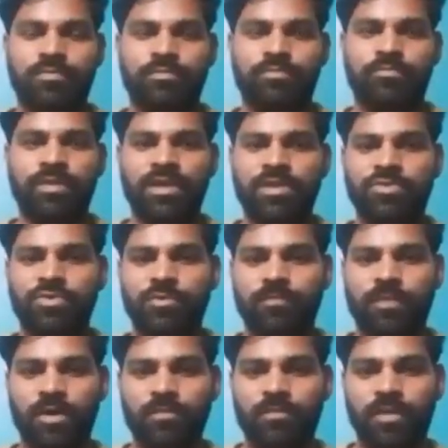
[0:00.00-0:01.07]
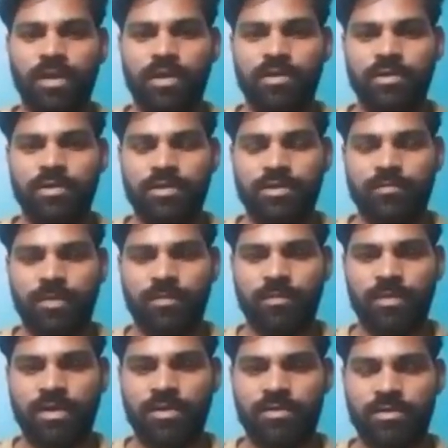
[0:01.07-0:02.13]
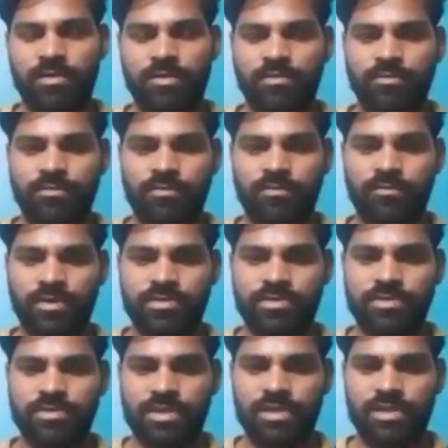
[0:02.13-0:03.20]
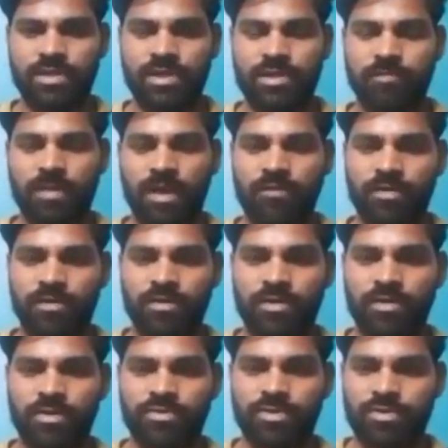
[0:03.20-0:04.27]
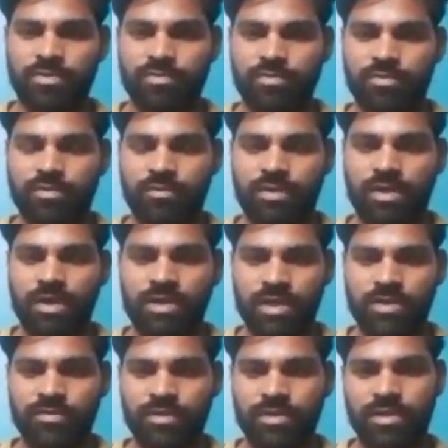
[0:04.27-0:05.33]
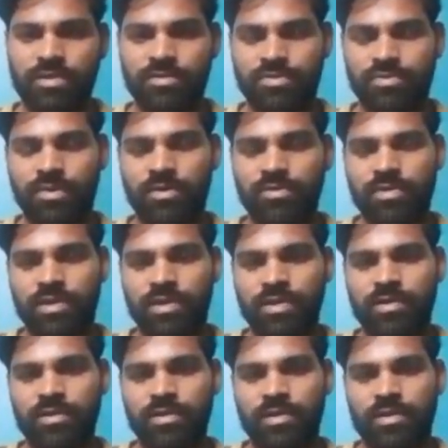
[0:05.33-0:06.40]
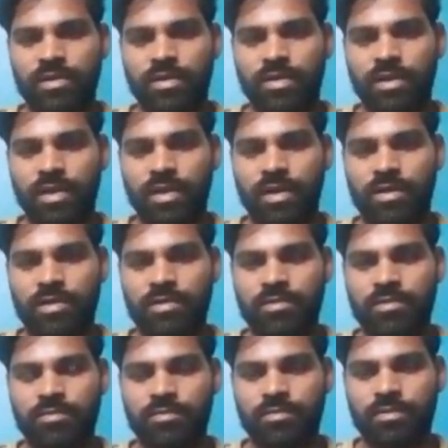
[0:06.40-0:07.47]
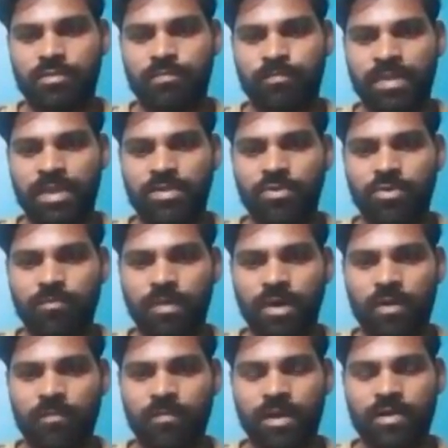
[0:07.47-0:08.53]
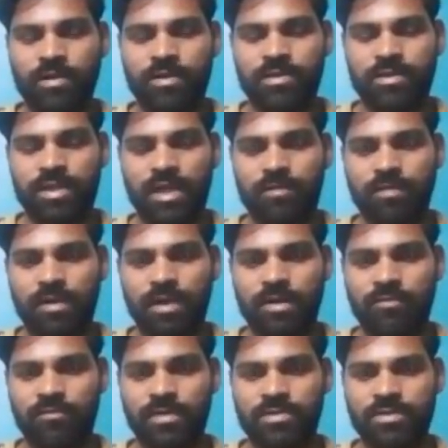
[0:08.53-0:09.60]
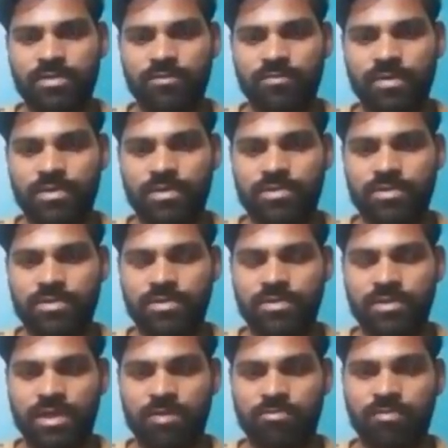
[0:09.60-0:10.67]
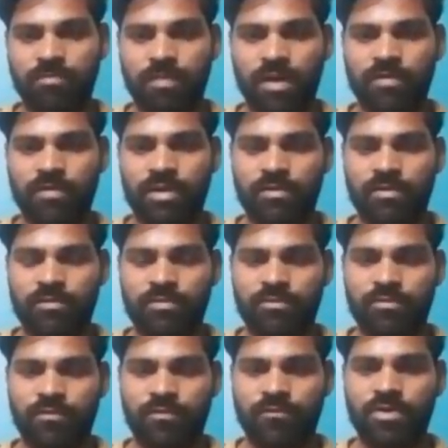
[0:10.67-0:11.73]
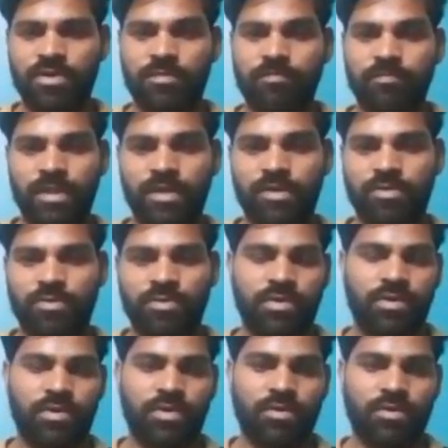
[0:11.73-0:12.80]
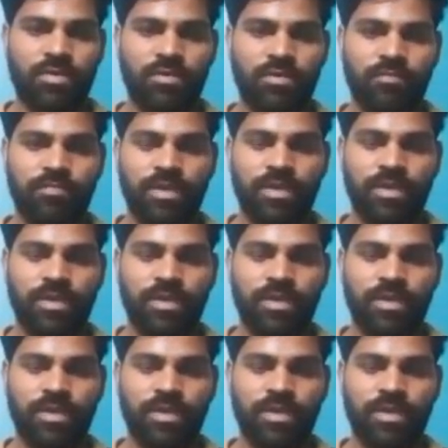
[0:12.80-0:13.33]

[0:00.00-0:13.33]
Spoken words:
base load power plant is a power plant which generates power continuously throughout the year. And peak load power plant is that plant which gives power for the peak load. When